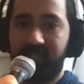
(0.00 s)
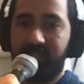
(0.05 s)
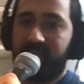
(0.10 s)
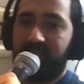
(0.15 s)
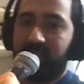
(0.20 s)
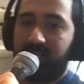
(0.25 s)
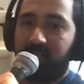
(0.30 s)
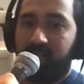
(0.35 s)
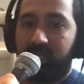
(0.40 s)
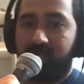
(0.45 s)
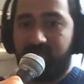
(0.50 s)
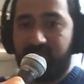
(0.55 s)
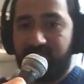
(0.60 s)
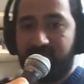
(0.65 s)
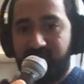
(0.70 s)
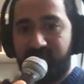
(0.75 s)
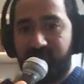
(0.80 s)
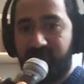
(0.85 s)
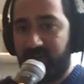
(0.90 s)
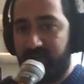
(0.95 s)
They can't
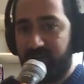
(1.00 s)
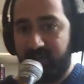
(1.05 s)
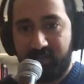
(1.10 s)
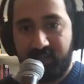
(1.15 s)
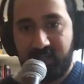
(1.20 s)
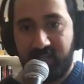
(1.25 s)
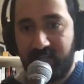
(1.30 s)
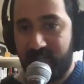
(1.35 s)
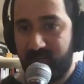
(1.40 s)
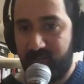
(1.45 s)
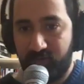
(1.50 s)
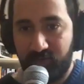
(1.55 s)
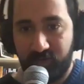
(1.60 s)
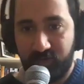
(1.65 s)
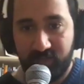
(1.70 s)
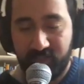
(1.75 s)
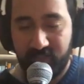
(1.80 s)
justify, like, you know,